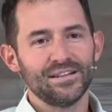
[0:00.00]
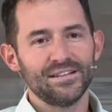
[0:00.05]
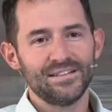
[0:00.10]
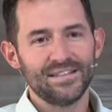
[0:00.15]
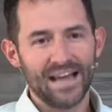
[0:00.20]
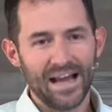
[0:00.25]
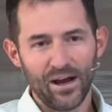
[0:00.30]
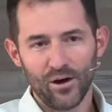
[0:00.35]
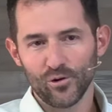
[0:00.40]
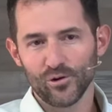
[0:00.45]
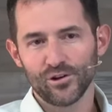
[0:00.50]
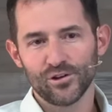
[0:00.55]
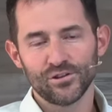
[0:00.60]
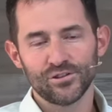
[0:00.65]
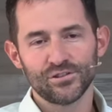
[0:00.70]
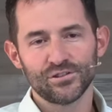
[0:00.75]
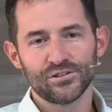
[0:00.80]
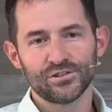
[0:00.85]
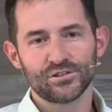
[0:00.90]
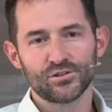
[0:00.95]

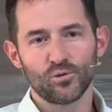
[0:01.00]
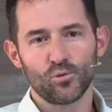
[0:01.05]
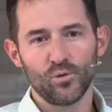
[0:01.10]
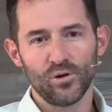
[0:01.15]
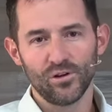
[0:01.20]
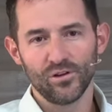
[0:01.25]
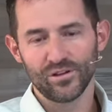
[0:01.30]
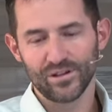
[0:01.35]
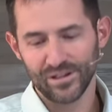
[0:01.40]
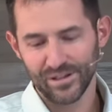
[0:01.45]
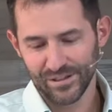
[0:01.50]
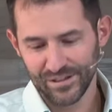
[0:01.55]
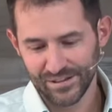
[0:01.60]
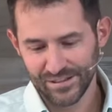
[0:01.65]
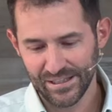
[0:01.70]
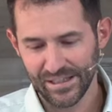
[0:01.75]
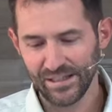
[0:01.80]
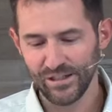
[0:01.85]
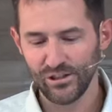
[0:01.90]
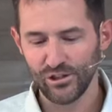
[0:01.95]
Doubters will
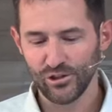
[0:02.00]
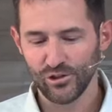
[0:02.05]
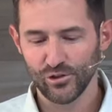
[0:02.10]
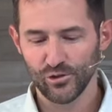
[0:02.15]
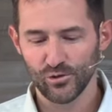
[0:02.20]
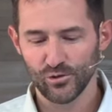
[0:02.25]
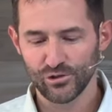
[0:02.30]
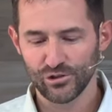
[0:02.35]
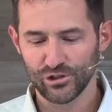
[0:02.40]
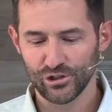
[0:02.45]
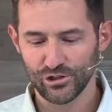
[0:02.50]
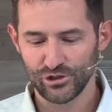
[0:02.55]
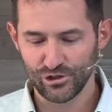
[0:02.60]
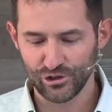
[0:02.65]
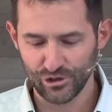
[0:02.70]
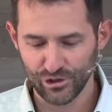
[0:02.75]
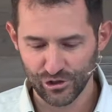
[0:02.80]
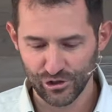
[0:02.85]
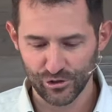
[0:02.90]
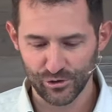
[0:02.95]
continue to
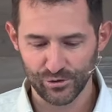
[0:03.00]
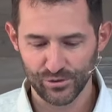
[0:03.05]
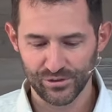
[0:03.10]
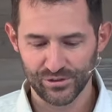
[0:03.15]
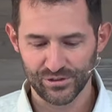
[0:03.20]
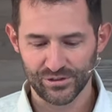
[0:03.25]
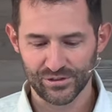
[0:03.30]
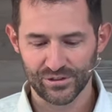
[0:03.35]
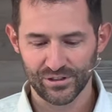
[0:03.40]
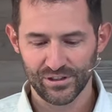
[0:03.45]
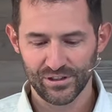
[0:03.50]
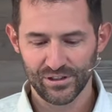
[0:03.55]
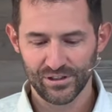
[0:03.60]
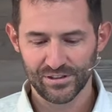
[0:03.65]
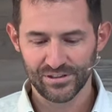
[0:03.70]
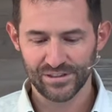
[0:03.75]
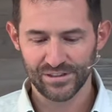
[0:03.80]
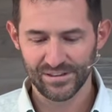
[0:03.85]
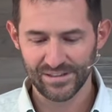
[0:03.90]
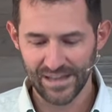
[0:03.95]
choose
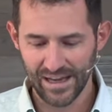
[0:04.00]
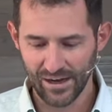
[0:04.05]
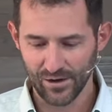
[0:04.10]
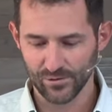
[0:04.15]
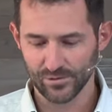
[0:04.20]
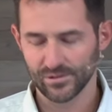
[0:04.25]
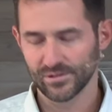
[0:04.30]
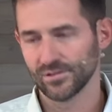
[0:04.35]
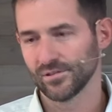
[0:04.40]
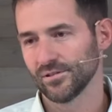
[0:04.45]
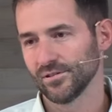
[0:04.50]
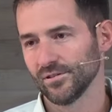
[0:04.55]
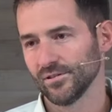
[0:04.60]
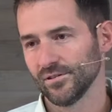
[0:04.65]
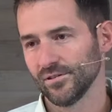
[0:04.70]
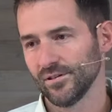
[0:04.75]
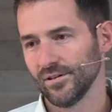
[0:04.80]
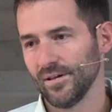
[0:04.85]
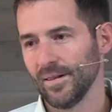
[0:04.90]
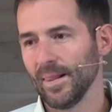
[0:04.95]
to doubt,
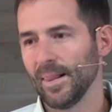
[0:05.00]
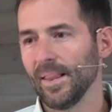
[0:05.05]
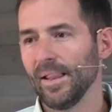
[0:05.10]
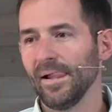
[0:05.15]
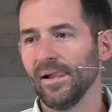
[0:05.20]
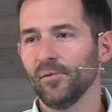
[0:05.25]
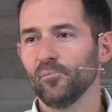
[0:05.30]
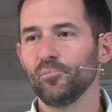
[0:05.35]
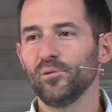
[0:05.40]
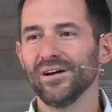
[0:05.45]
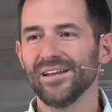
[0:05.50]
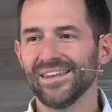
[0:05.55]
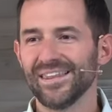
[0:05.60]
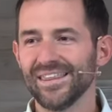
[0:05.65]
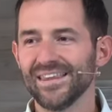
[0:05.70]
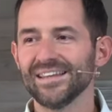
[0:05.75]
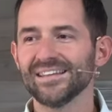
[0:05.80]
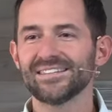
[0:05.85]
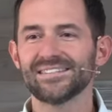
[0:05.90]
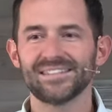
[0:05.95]
but
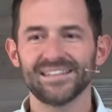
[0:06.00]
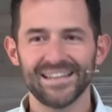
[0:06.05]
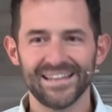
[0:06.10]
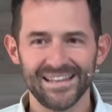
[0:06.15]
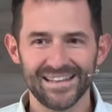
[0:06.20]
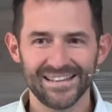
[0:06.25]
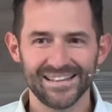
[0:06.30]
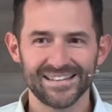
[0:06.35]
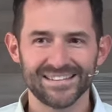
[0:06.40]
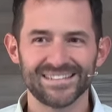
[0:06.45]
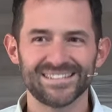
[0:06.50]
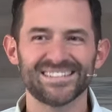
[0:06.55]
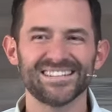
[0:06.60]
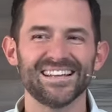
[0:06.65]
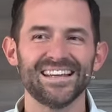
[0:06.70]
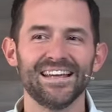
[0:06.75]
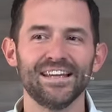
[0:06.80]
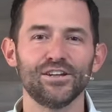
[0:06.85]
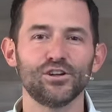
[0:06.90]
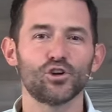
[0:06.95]
this is
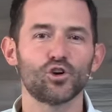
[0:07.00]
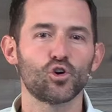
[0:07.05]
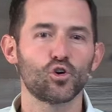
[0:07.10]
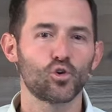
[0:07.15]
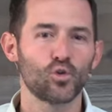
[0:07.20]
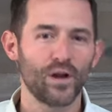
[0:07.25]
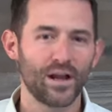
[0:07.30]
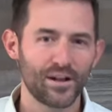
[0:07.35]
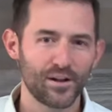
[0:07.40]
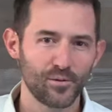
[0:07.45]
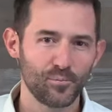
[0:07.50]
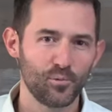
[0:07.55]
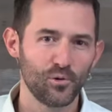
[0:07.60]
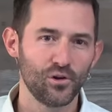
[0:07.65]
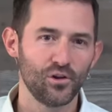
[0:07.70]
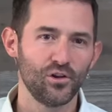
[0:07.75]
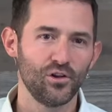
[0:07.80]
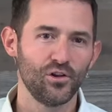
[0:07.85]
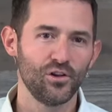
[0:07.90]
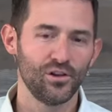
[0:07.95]

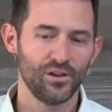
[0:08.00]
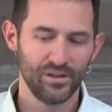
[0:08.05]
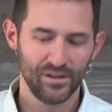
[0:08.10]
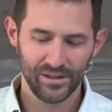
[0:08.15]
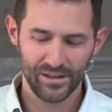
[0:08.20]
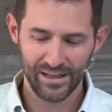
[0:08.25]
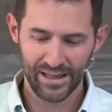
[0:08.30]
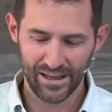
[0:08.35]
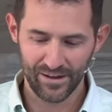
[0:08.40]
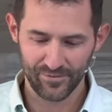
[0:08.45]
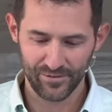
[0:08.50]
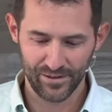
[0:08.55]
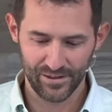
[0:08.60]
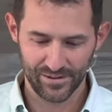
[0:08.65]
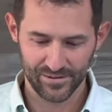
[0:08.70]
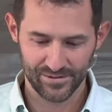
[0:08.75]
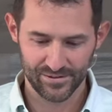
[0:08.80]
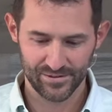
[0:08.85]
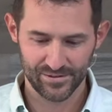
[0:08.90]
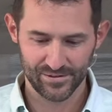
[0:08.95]
incredible
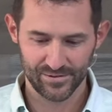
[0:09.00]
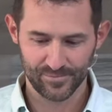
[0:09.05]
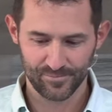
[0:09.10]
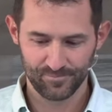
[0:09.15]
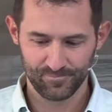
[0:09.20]
evidence.